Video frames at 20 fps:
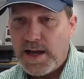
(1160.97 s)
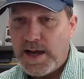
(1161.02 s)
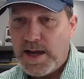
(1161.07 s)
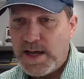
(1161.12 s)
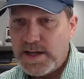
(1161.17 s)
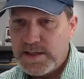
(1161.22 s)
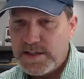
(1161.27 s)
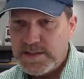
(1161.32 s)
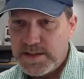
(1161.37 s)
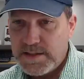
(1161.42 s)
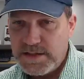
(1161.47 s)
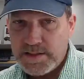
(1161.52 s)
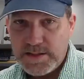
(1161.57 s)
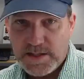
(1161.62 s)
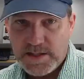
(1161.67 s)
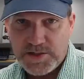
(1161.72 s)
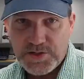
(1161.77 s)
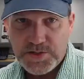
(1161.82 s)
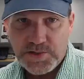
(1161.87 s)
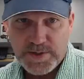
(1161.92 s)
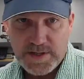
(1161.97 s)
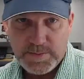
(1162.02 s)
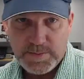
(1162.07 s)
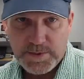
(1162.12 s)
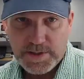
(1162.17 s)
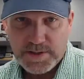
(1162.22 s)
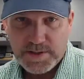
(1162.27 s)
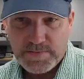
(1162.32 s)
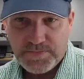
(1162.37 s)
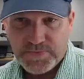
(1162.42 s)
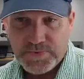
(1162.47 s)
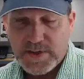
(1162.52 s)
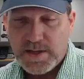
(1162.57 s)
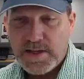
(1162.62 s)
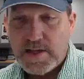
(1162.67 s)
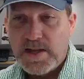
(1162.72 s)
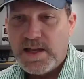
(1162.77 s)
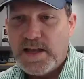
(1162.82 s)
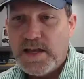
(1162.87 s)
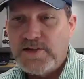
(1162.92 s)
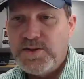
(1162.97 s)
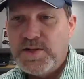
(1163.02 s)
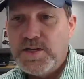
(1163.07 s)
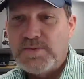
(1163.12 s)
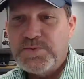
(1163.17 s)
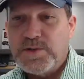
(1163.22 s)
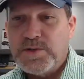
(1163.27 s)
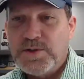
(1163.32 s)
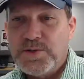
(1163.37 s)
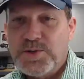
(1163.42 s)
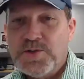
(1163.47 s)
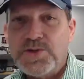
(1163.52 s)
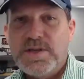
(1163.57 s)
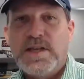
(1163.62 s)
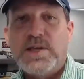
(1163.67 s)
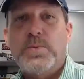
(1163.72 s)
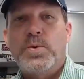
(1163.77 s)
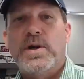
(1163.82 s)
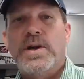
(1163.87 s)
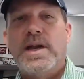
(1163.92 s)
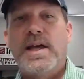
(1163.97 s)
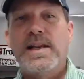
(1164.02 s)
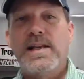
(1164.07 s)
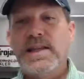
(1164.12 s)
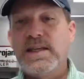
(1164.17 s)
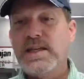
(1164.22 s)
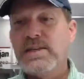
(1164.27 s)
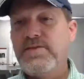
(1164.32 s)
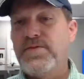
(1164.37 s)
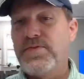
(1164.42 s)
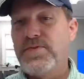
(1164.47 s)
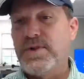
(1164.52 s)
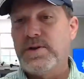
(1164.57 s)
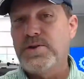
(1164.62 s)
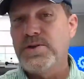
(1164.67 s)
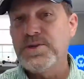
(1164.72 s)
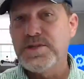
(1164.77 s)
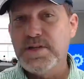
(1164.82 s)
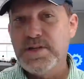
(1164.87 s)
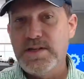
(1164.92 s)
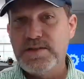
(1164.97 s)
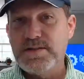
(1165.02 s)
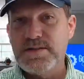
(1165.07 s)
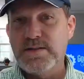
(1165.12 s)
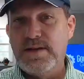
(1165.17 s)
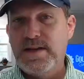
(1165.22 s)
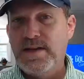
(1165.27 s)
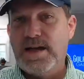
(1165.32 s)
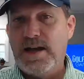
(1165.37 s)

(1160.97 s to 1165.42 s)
I did get your email, and you have to understand when I leave Thursdays,